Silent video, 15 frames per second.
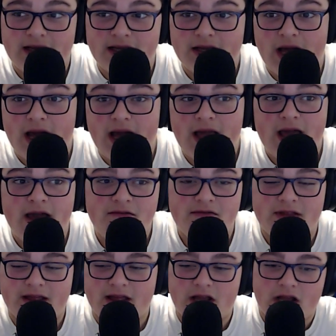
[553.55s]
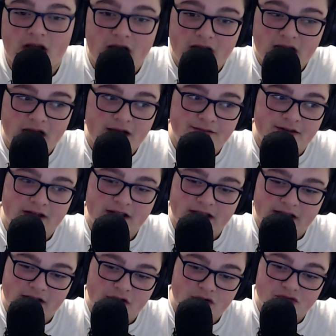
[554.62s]
I, I have like a con, I have like,
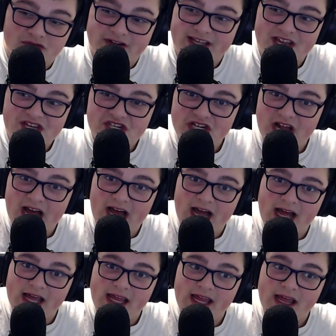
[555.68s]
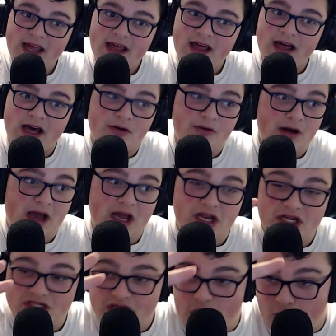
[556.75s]
like a creation high. All
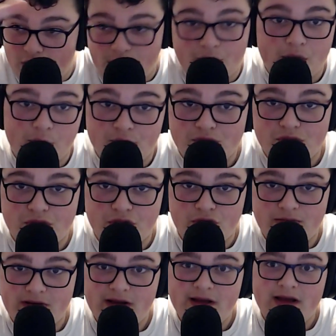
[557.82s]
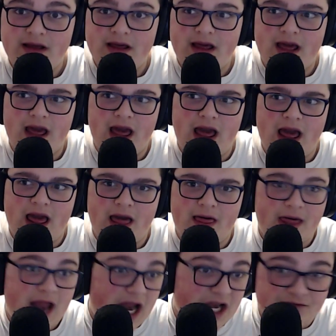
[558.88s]
I, all I want to do is YouTube
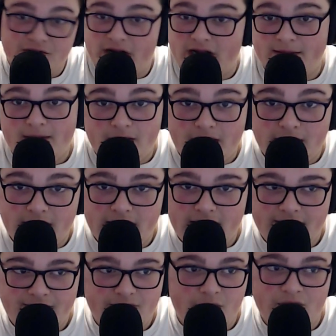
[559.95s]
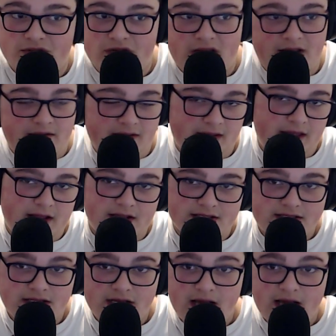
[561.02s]
and then I actually forget about it and I focus on anything else.